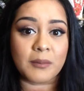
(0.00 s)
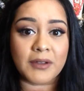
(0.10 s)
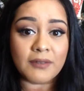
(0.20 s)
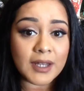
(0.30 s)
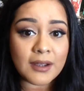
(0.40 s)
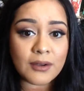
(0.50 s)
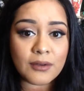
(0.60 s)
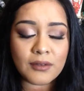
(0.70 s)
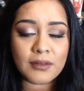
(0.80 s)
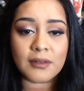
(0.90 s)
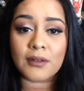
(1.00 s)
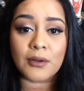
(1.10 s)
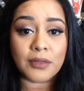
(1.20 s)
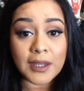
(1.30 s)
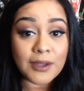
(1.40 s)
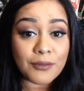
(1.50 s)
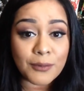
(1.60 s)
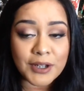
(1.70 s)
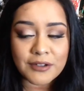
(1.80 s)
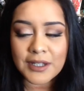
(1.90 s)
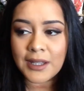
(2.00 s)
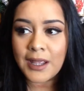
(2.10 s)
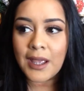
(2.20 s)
my videos, so thank you for watching.